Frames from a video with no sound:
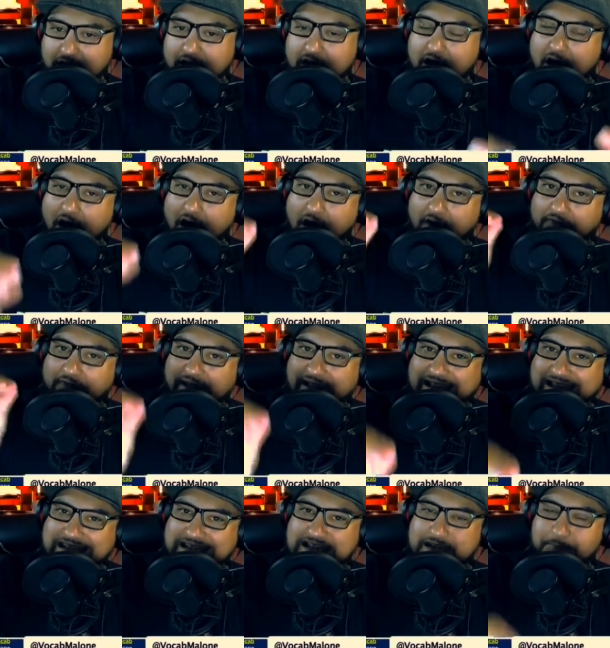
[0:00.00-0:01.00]
of
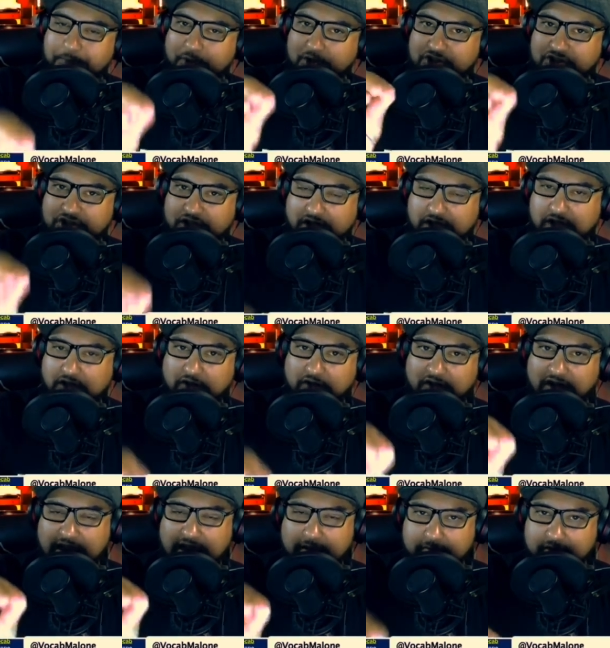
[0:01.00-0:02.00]
any particular
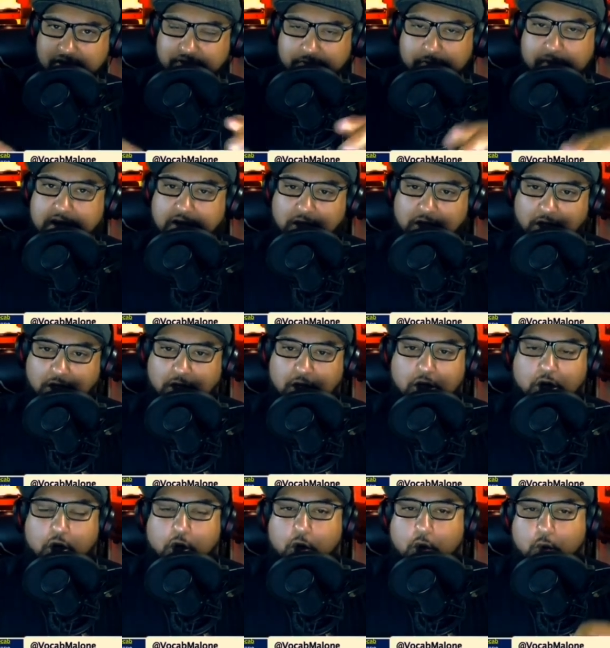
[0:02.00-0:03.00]
image maker.
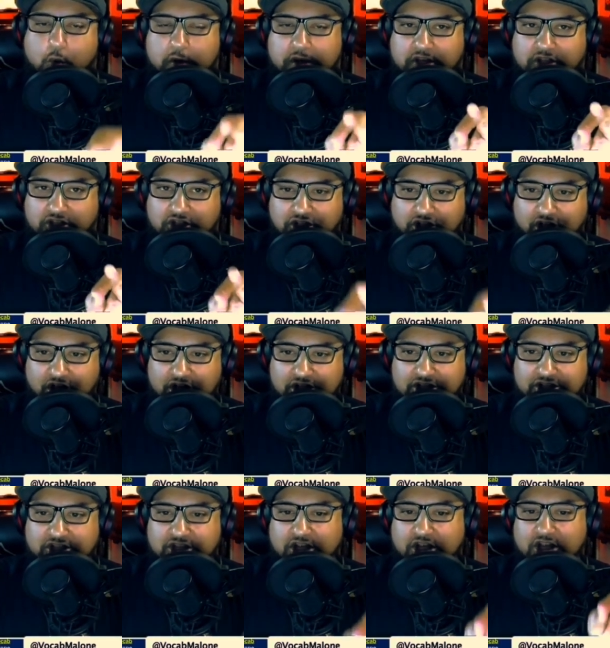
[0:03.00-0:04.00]
We
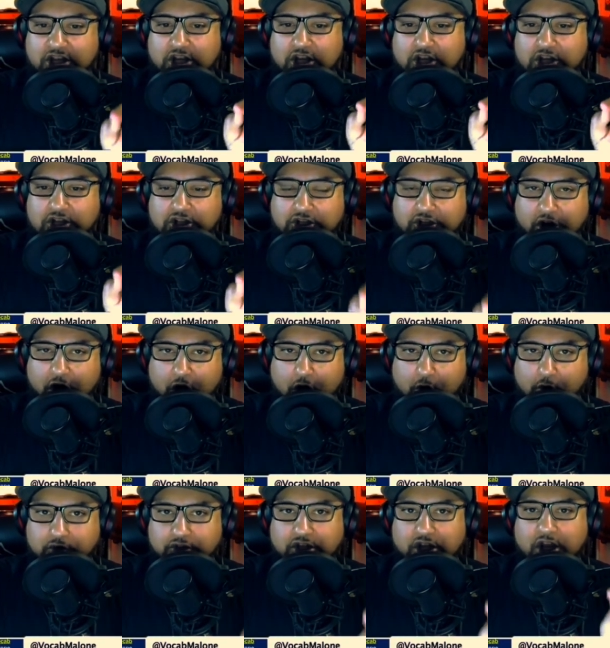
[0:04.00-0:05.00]
just
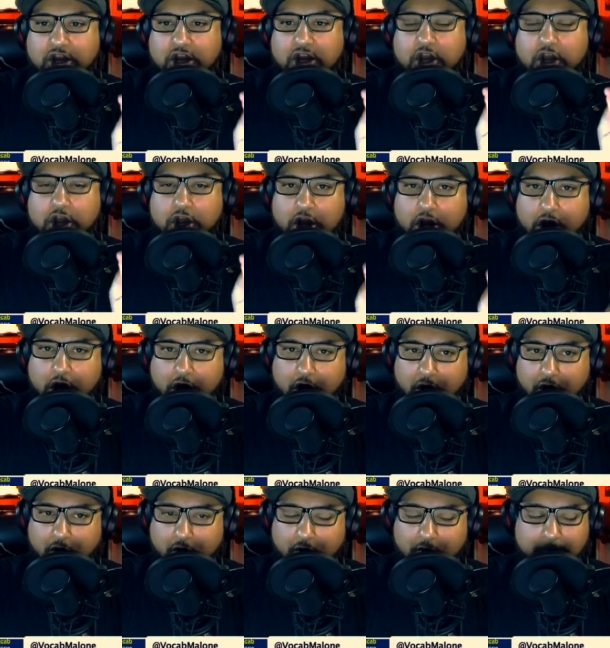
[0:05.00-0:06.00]
don't
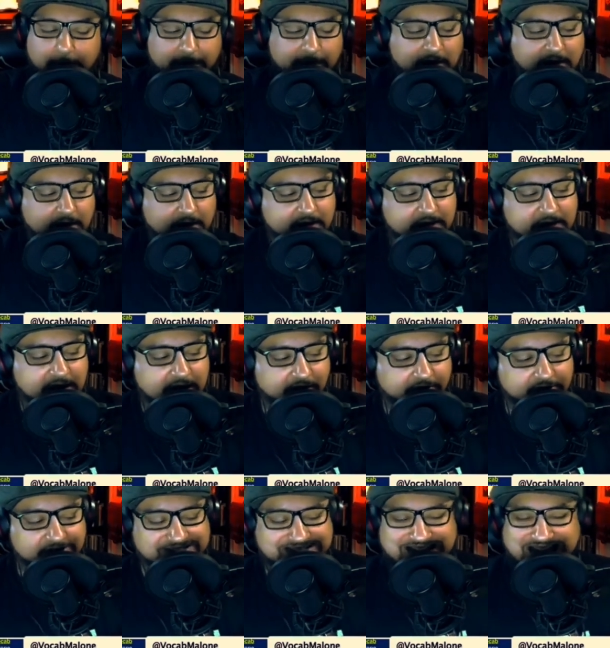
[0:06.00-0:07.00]
know. Now, there's
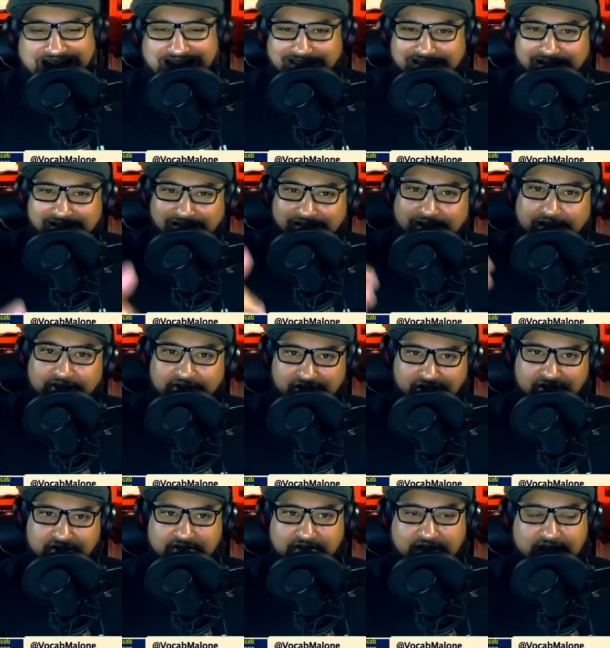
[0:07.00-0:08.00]
Catholic legends
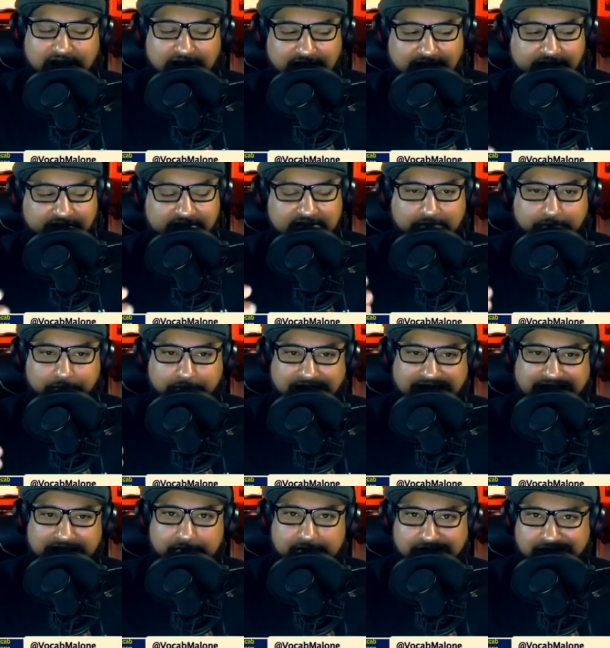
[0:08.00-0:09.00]
that a lot of these black
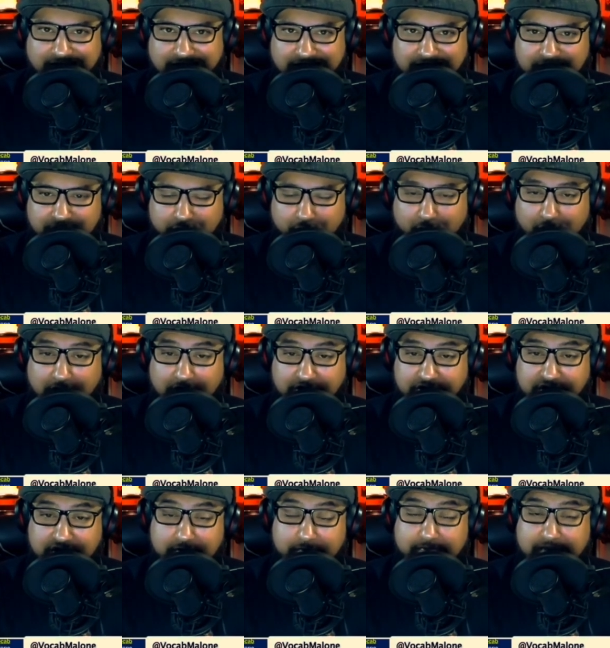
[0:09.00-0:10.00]
Madonnas were actually
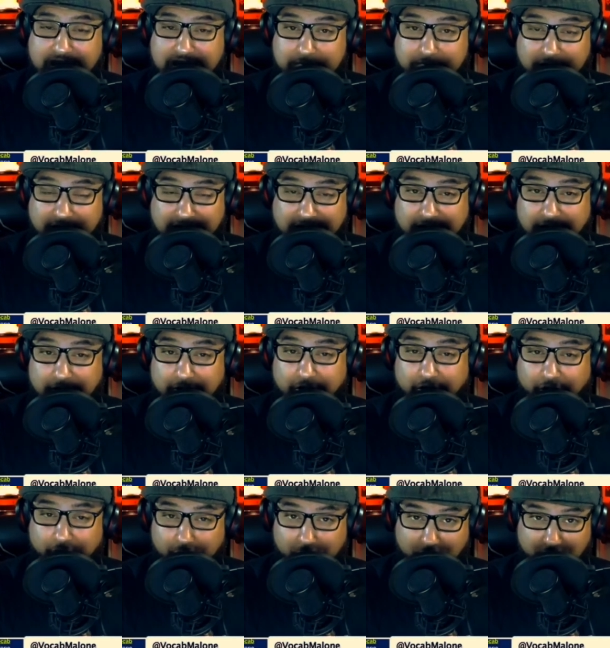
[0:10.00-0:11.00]
made by
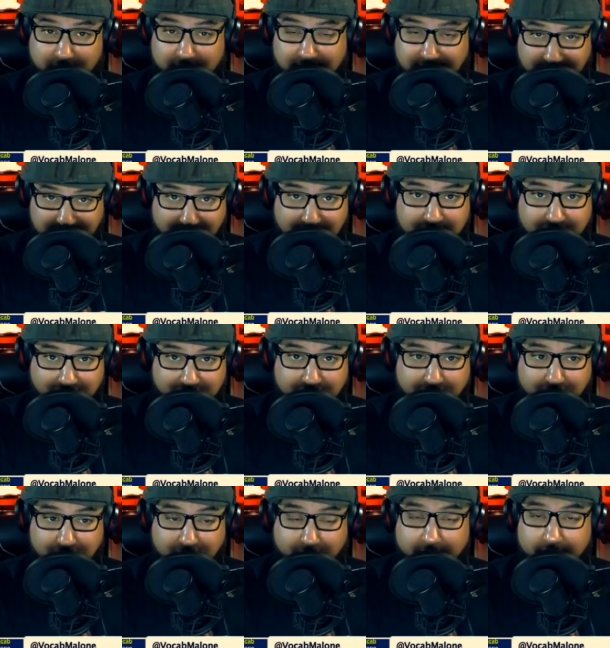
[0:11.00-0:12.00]
Luke. Yeah, Dr. Luke, the
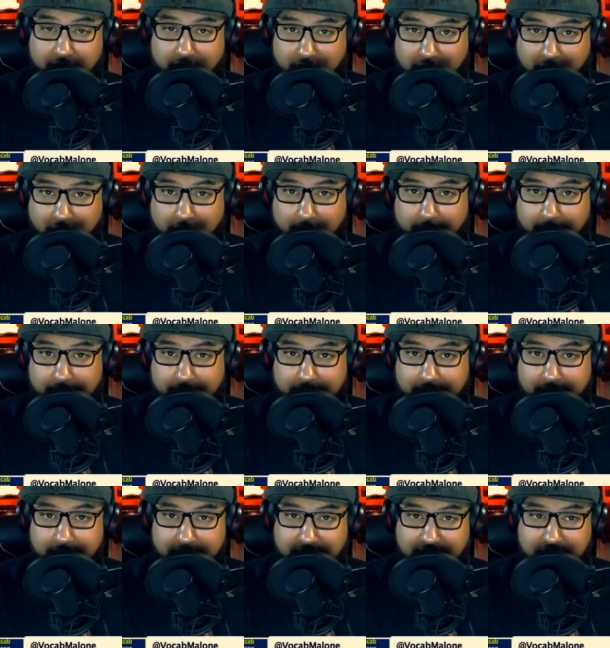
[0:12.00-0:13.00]
one who wrote
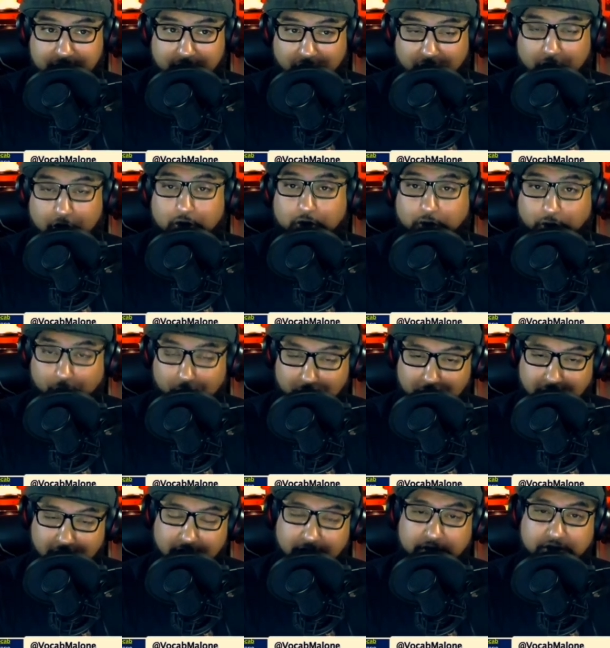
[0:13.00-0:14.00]
Matthew, Mark, Luke,
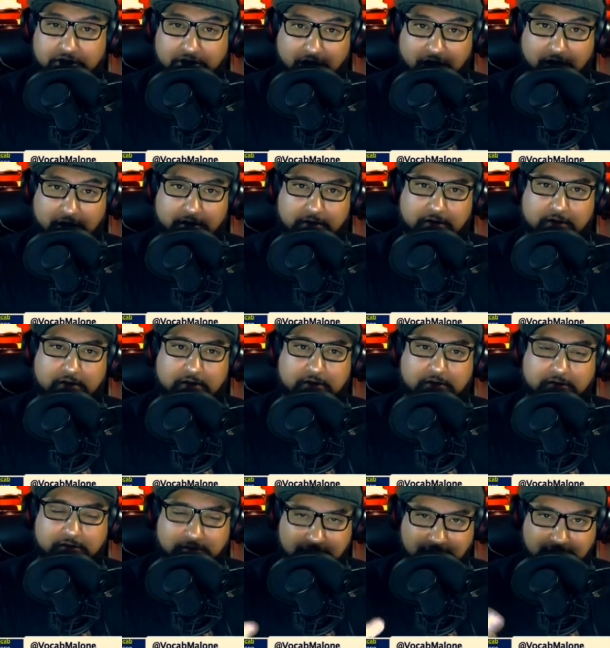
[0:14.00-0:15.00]
John,
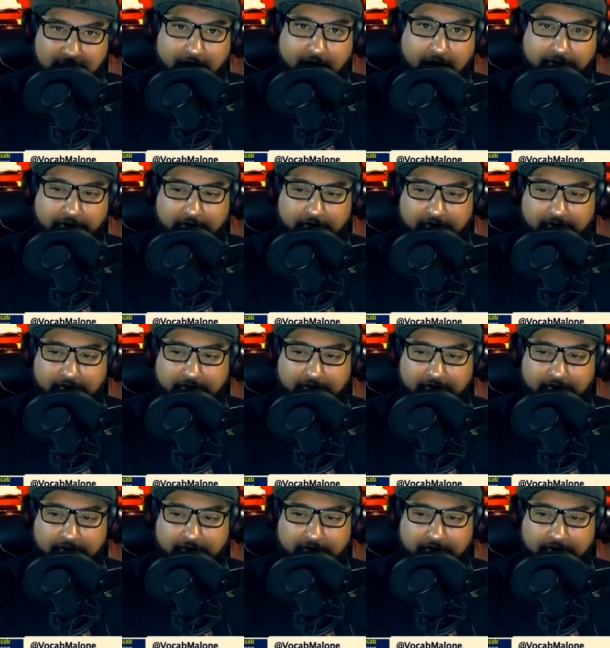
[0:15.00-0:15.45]
author of the